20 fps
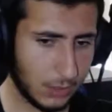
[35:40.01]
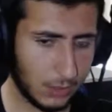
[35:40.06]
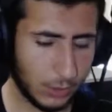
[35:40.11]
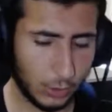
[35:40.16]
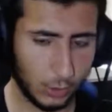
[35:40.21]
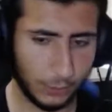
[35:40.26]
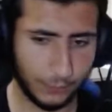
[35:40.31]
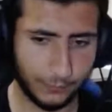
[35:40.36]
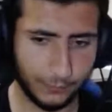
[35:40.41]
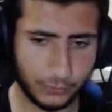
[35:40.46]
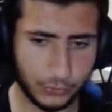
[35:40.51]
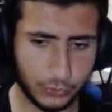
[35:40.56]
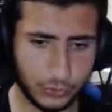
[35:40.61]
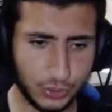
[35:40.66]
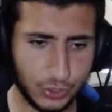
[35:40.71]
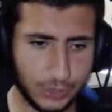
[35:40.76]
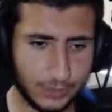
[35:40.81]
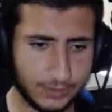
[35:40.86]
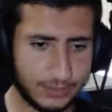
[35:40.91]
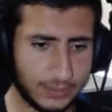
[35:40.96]

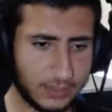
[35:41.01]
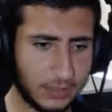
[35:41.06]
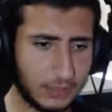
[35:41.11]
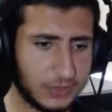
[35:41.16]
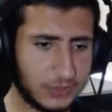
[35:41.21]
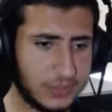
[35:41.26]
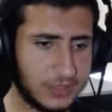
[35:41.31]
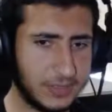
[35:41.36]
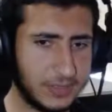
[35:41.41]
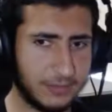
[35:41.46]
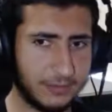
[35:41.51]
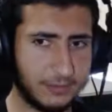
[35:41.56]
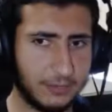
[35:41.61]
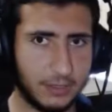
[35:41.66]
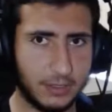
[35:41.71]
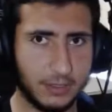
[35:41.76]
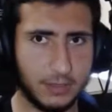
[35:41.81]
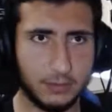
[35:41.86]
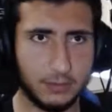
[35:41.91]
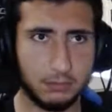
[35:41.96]
Loftus-Cheek, Thiago
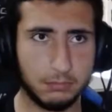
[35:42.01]
Silva.